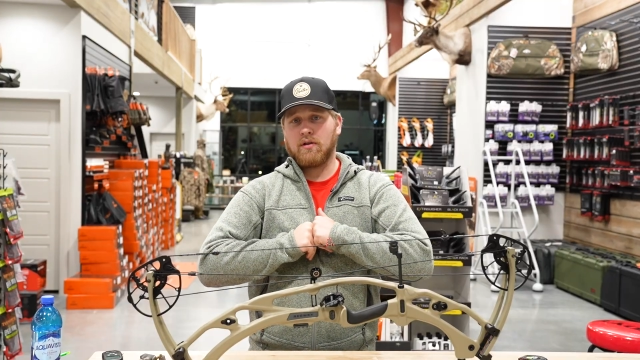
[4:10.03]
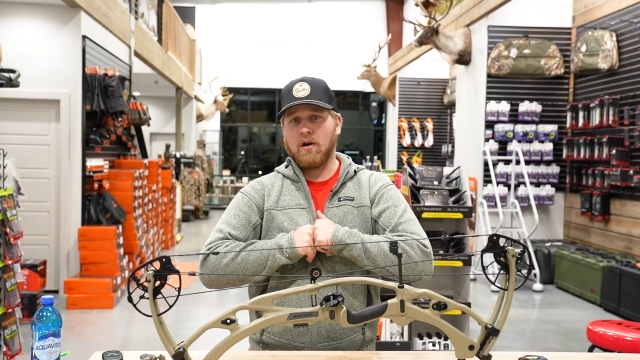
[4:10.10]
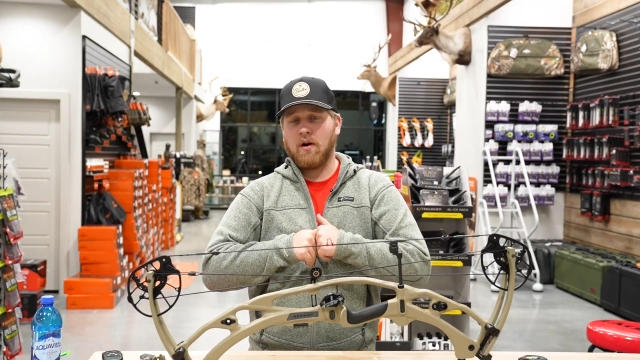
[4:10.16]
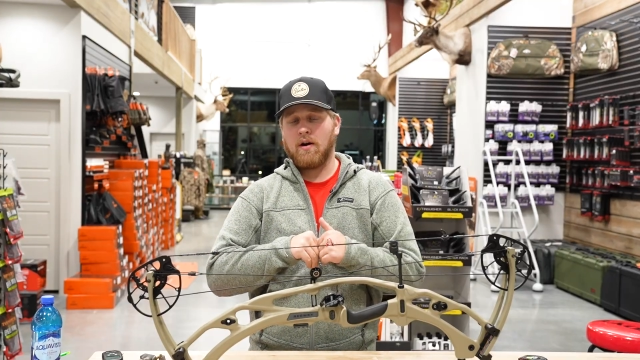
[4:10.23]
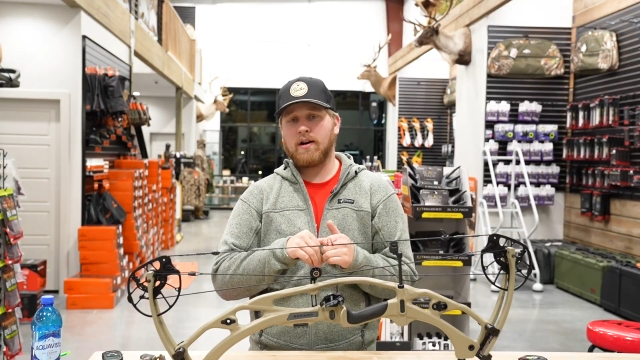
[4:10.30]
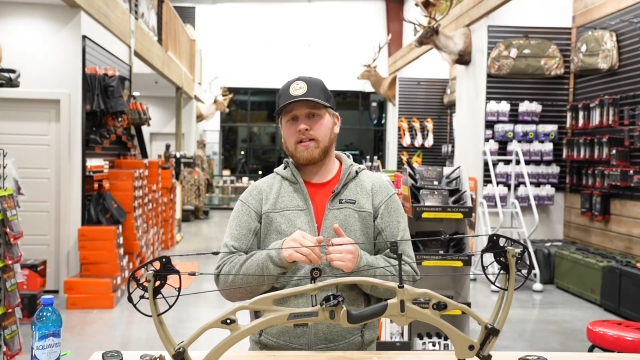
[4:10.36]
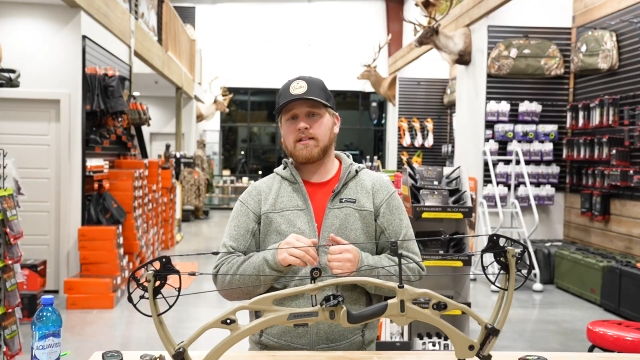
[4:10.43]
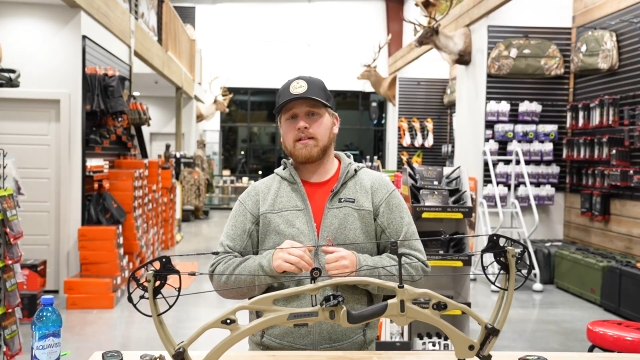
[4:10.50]
the
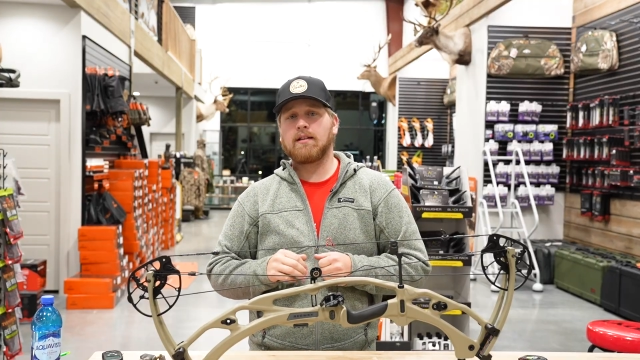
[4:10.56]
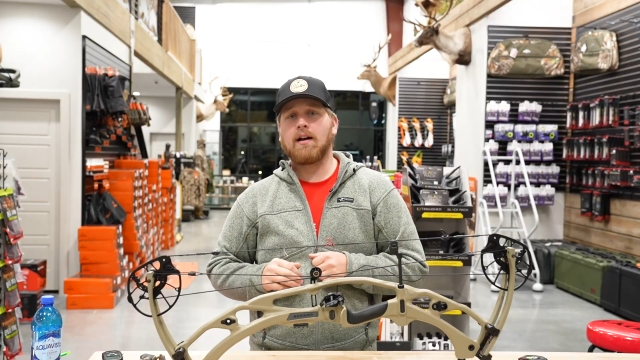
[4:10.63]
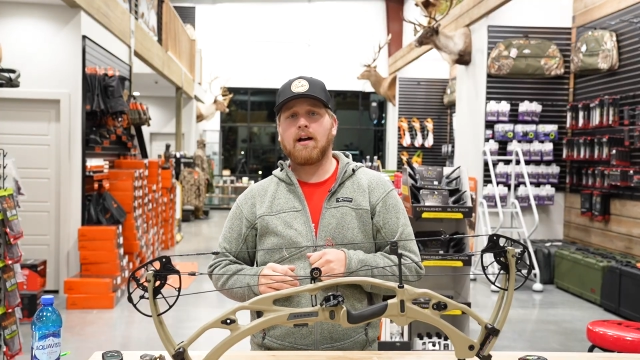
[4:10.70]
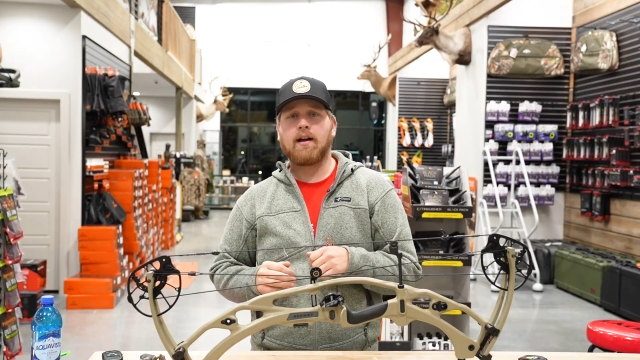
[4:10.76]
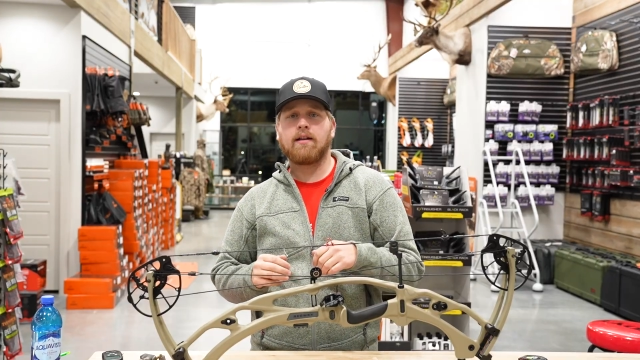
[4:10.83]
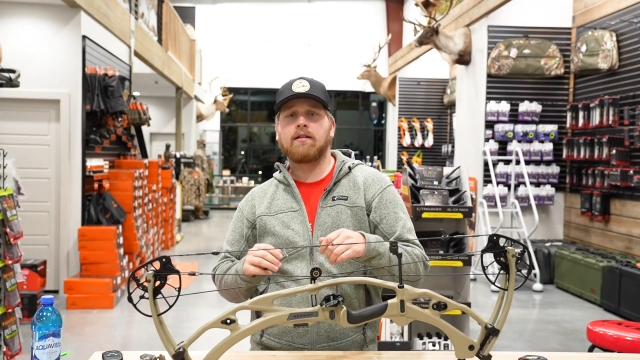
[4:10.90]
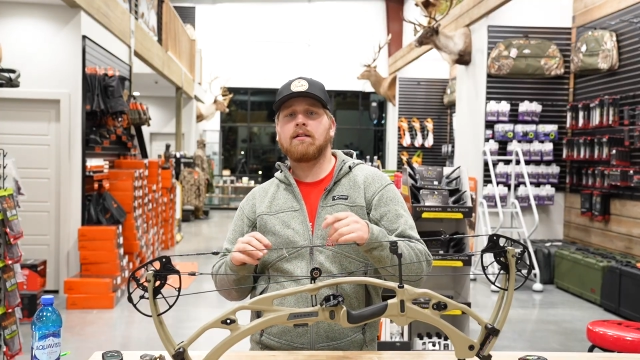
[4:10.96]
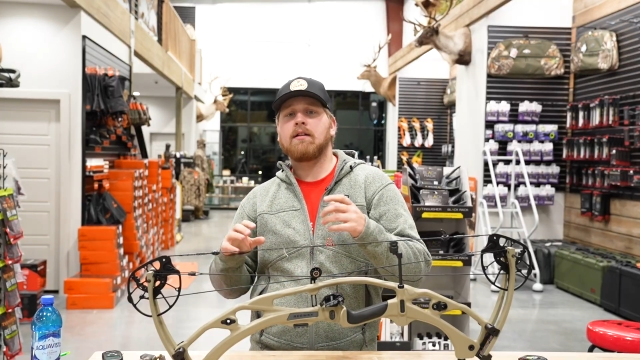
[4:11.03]

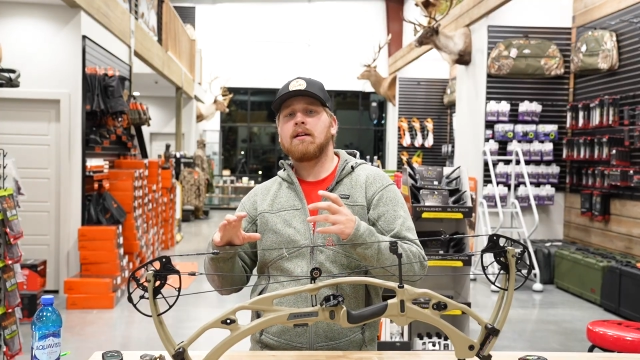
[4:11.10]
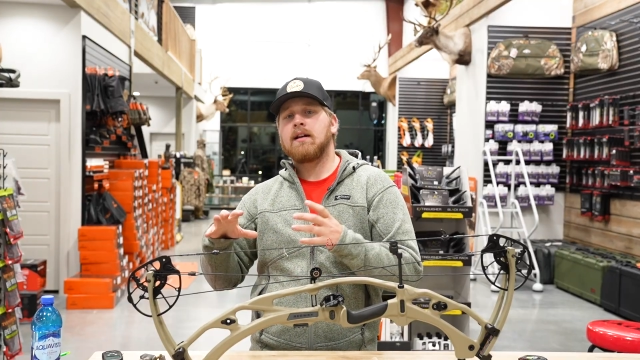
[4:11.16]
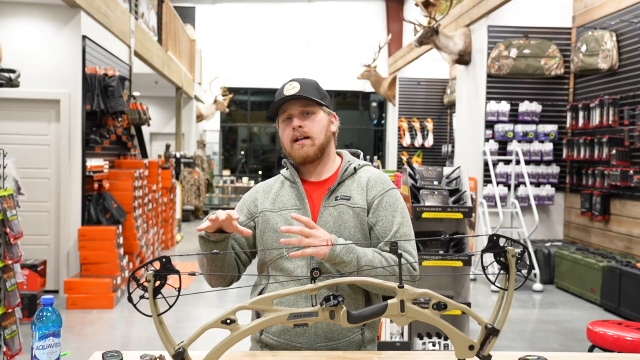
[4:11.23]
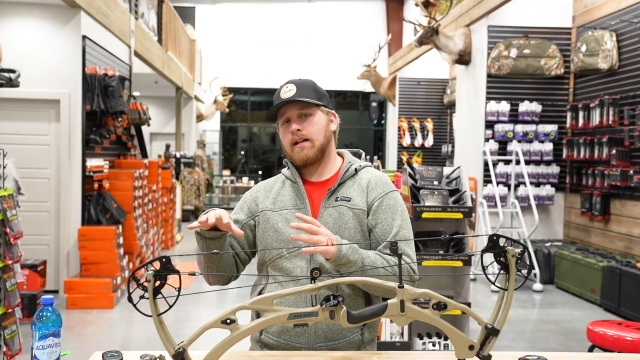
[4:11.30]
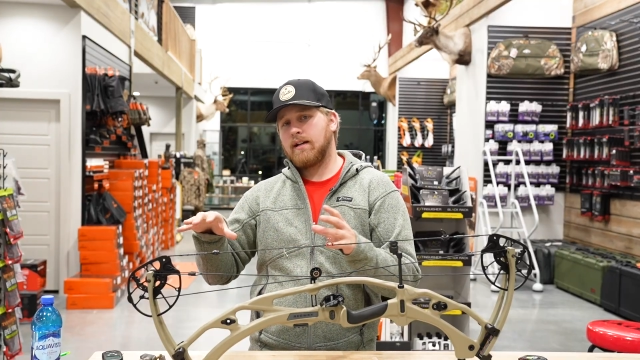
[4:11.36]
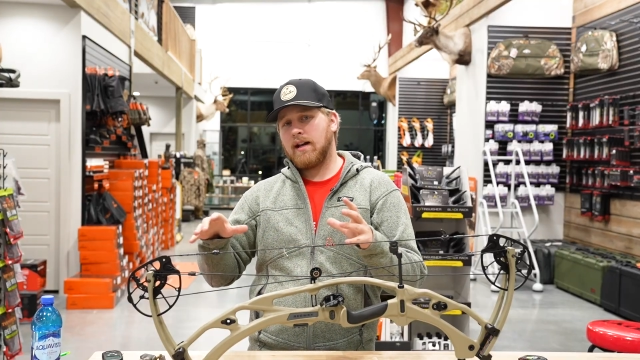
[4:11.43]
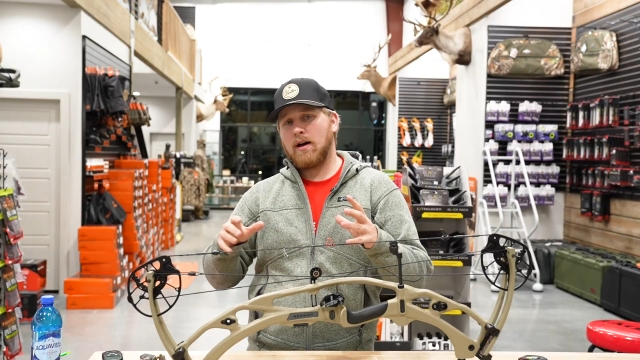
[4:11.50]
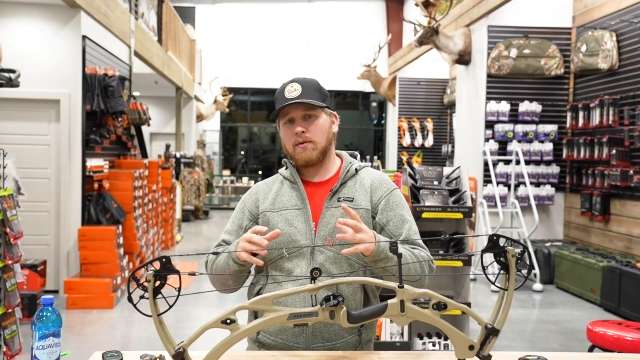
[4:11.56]
RX-9
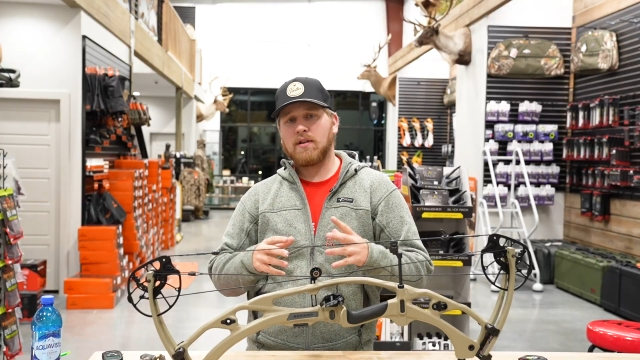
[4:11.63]
and now